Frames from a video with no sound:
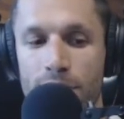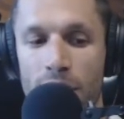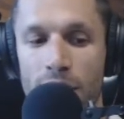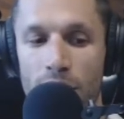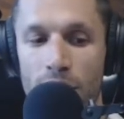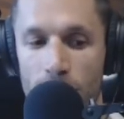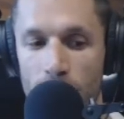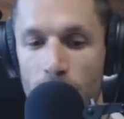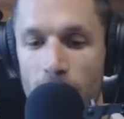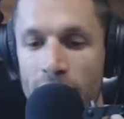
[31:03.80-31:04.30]

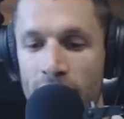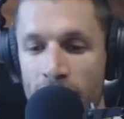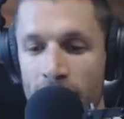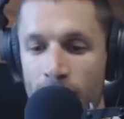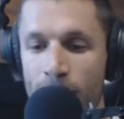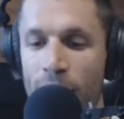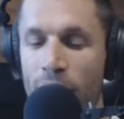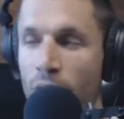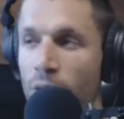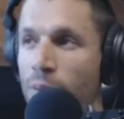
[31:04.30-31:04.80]
looking
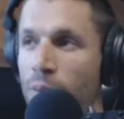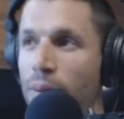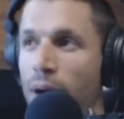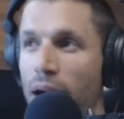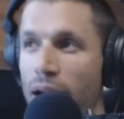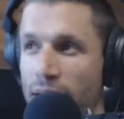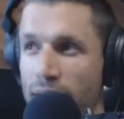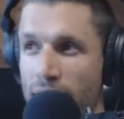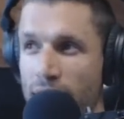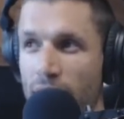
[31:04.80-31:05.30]
at my own
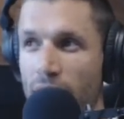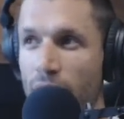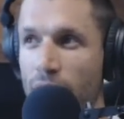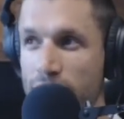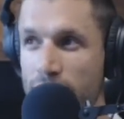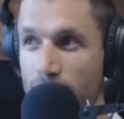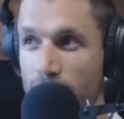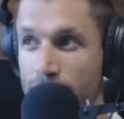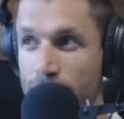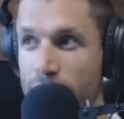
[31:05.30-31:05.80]
body now
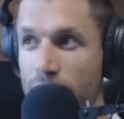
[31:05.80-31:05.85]
as I'm